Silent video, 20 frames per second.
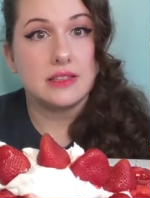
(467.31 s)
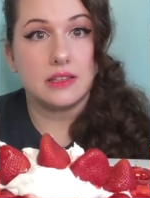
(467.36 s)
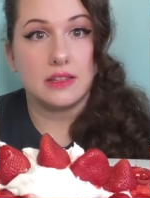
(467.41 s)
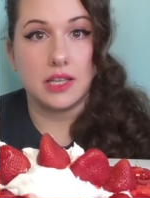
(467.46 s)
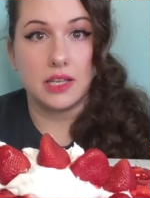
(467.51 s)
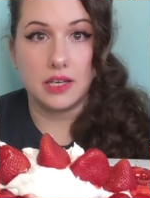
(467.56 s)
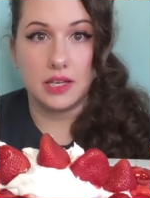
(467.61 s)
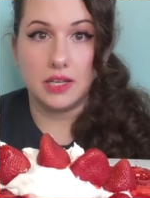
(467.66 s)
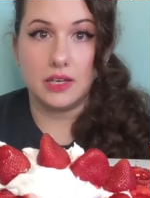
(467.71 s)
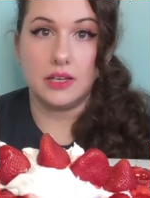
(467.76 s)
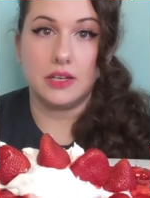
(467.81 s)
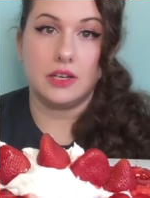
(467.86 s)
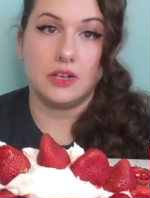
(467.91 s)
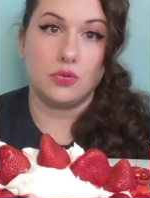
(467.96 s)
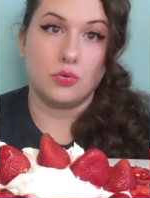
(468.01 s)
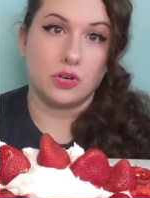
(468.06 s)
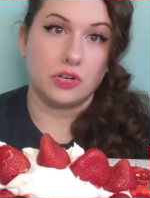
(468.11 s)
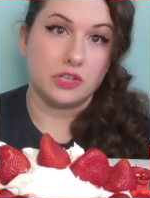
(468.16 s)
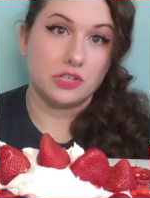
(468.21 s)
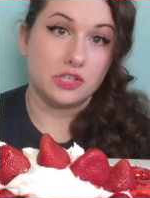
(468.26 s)
that they needed
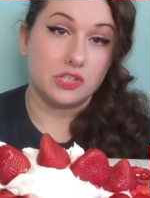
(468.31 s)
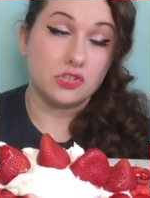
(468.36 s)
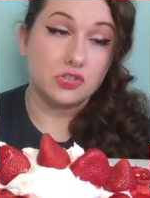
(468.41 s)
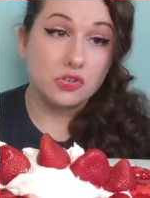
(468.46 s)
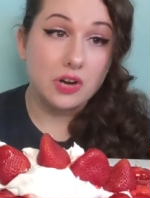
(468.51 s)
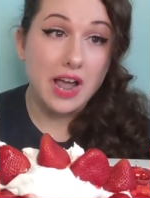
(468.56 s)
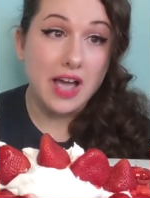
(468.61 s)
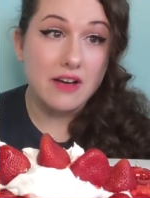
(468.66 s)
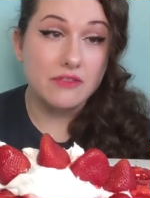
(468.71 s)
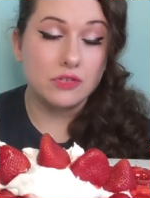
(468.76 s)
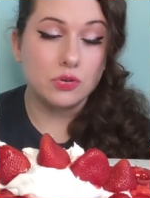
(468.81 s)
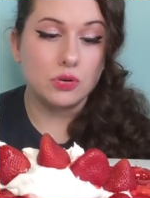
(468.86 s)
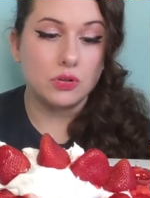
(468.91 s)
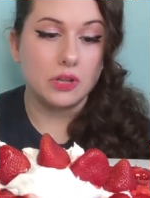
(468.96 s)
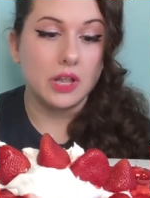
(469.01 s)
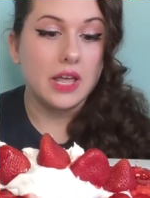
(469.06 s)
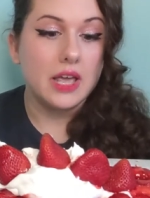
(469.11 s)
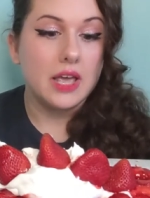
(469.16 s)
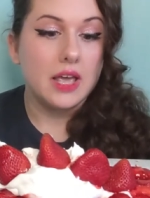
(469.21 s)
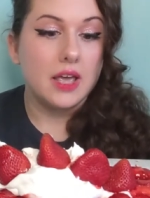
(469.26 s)
in order to
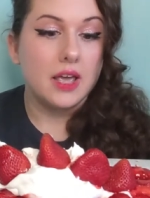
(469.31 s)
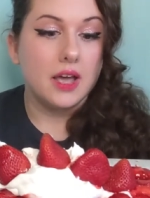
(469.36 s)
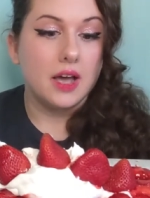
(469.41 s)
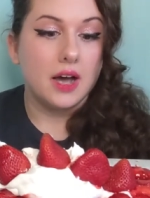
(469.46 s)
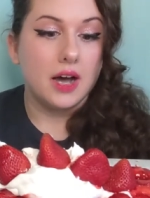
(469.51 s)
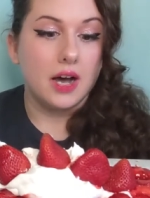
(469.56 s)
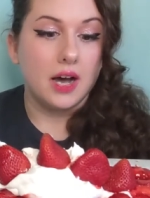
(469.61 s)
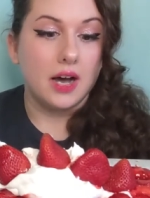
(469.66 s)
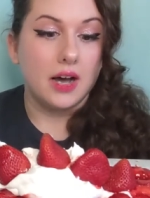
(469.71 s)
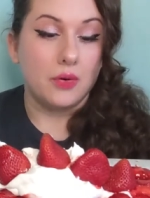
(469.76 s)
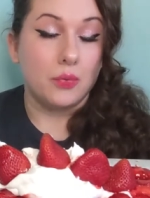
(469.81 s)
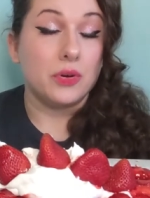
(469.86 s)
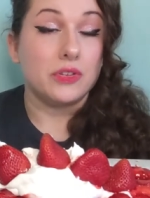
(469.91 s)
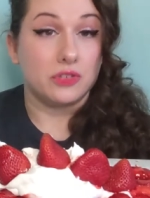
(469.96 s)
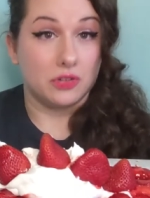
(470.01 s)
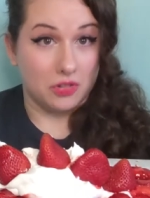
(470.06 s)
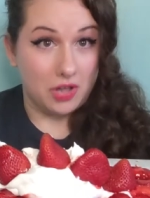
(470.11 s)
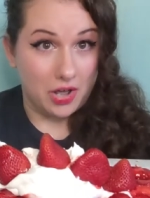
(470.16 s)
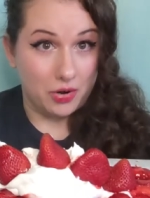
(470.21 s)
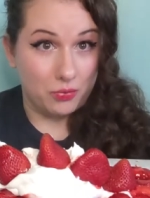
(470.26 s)
travel. Uh, it
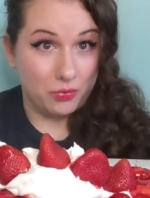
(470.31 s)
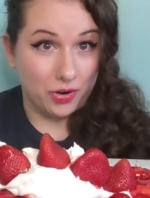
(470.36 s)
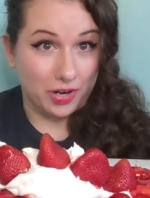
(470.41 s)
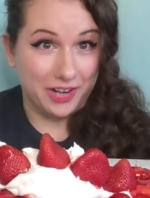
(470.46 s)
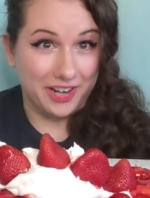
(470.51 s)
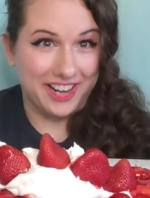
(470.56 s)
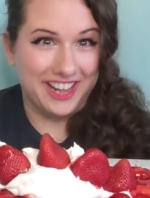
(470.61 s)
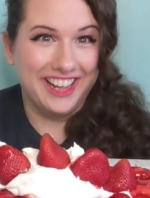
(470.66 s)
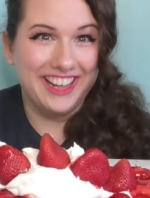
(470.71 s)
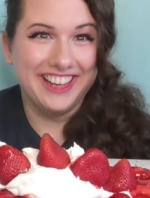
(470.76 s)
was a lot of work.